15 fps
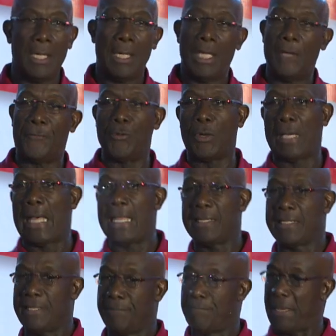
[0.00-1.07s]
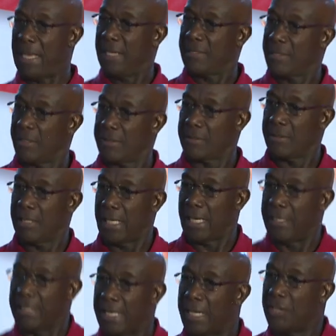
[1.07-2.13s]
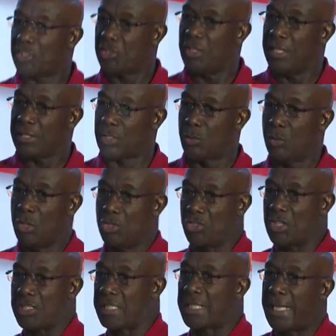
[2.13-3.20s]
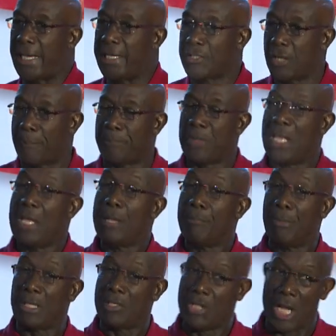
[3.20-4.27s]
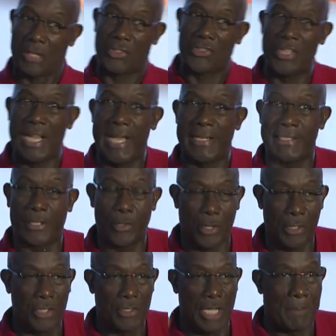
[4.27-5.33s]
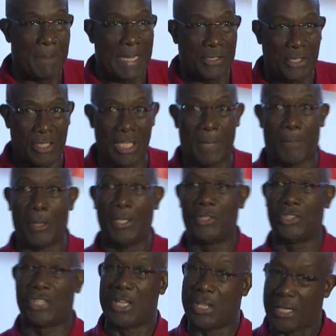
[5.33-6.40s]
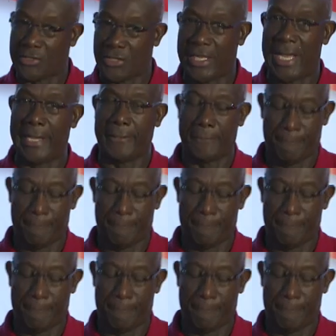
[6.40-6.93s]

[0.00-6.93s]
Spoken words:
If you can't debate it, engage the issue, just tear it up. But not tonight, according to a particular politician, not tonight.